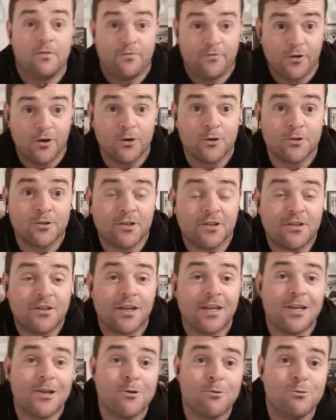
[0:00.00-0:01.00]

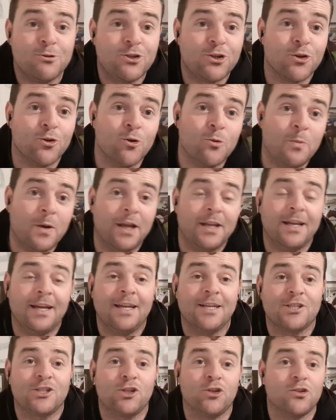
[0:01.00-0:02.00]
to YouTube, and
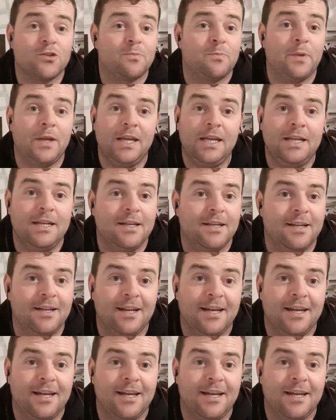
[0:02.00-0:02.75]
it has just been